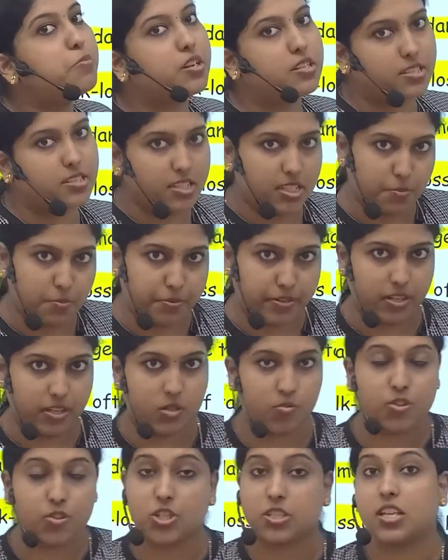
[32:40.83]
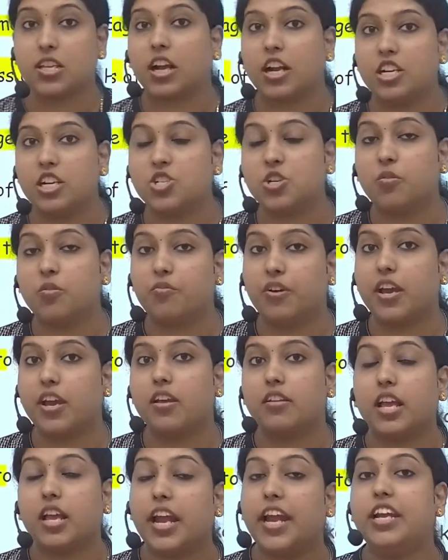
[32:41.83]
insipidus, which is the condition where the
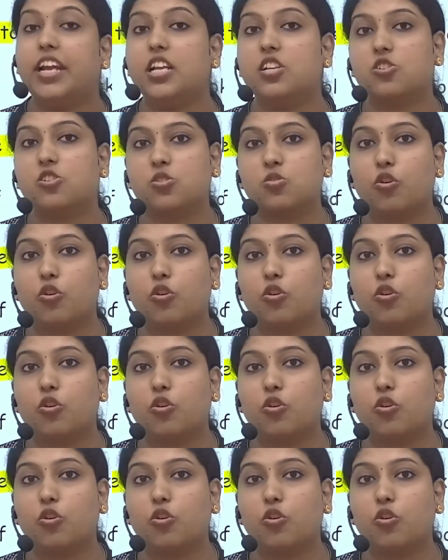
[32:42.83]
ADH is going